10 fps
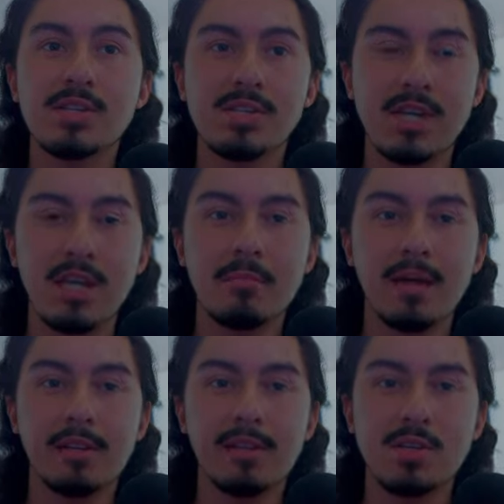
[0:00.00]
him. I
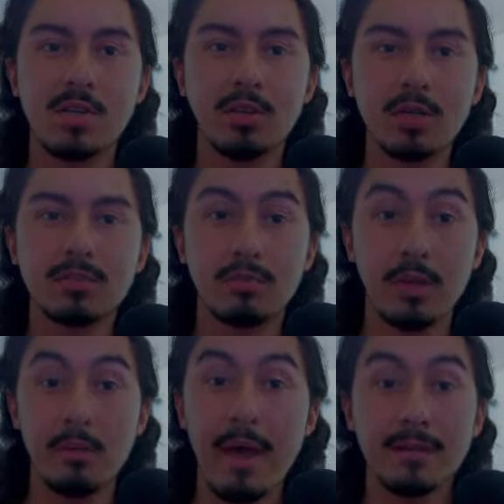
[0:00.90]
think she looks
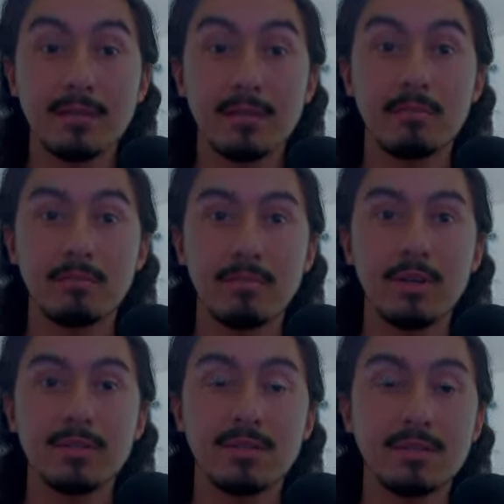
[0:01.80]
really bad in some
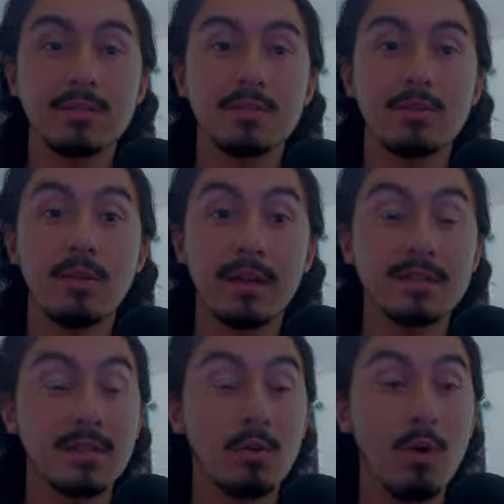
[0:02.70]
instances too, like I
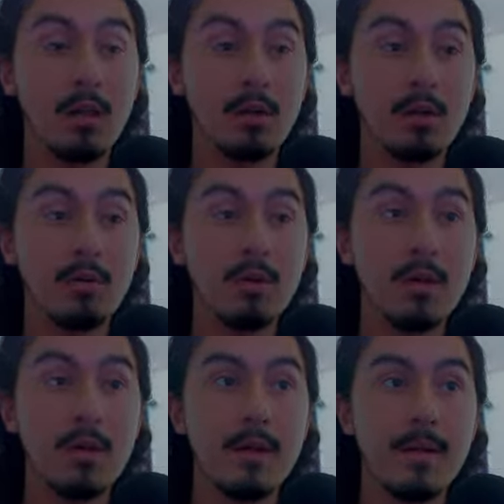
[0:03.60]
said a while ago.
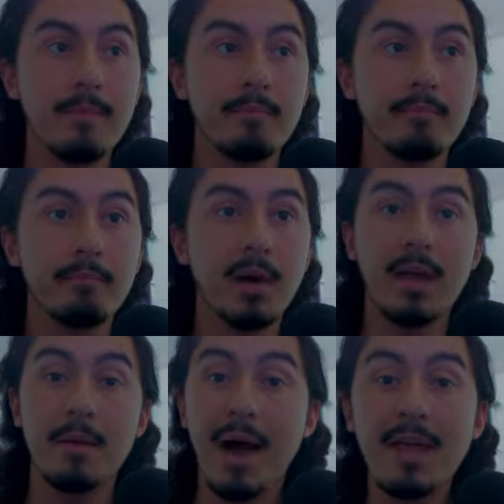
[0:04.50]
But
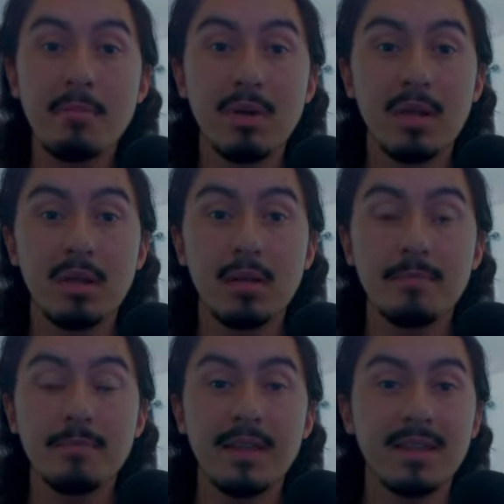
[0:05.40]
in my opinion,
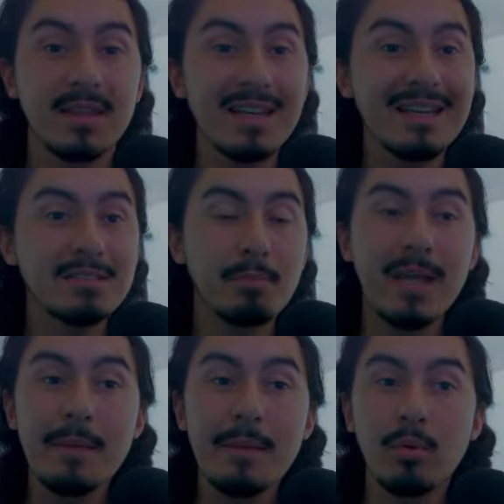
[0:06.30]
these
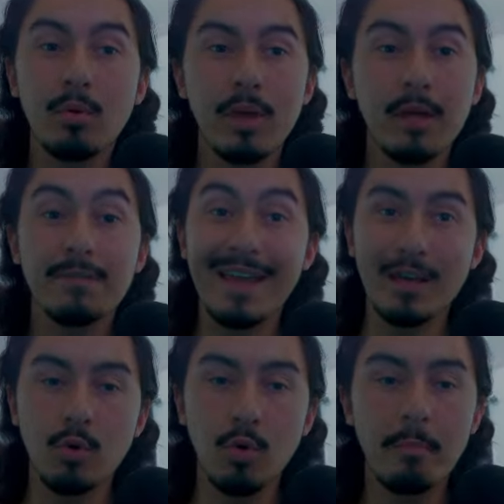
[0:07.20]
people, if they
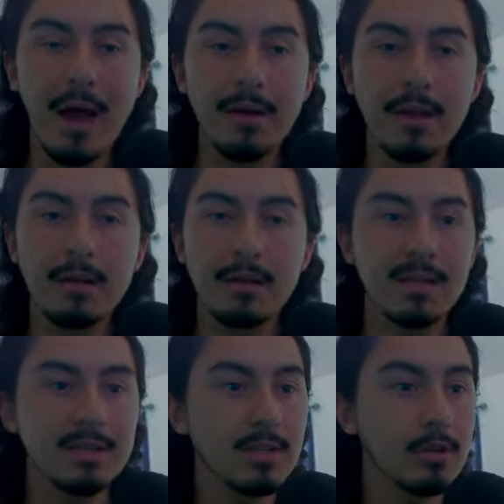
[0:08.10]
knew about it,
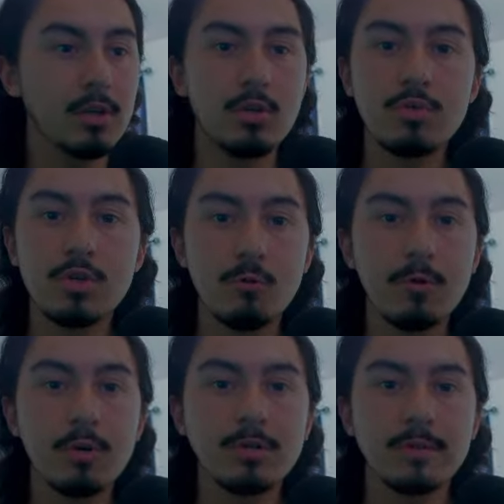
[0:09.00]
these other
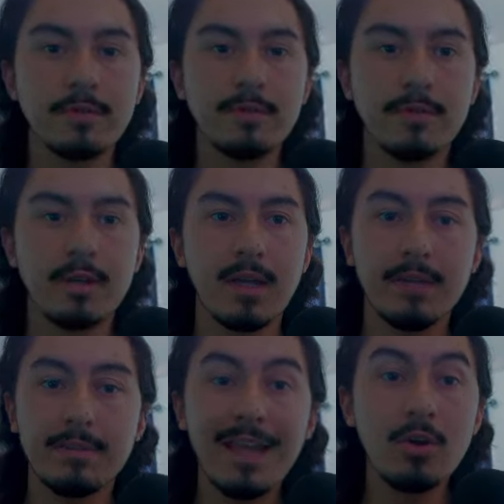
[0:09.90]
YouTubers,
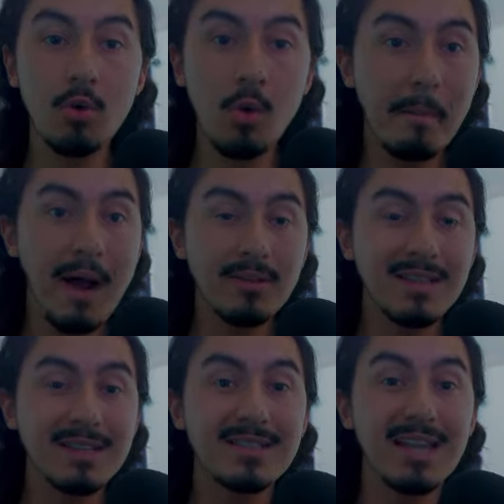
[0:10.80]
if they knew about
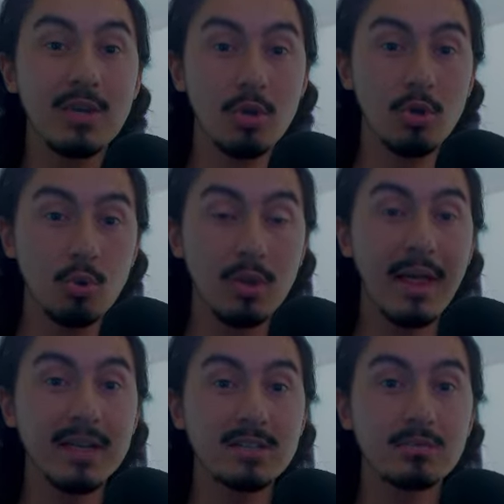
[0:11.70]
this, they knew
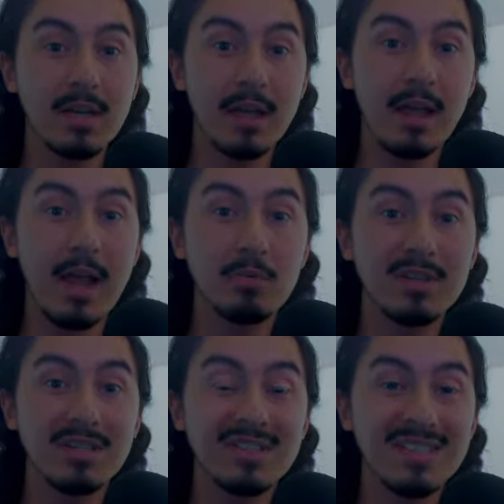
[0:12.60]
Lex was hanging out with a
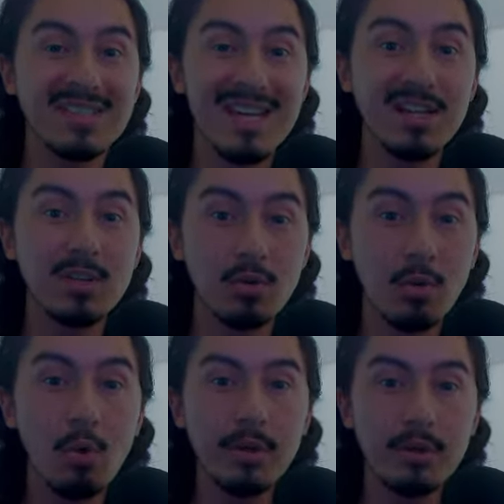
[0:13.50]
16-year-old,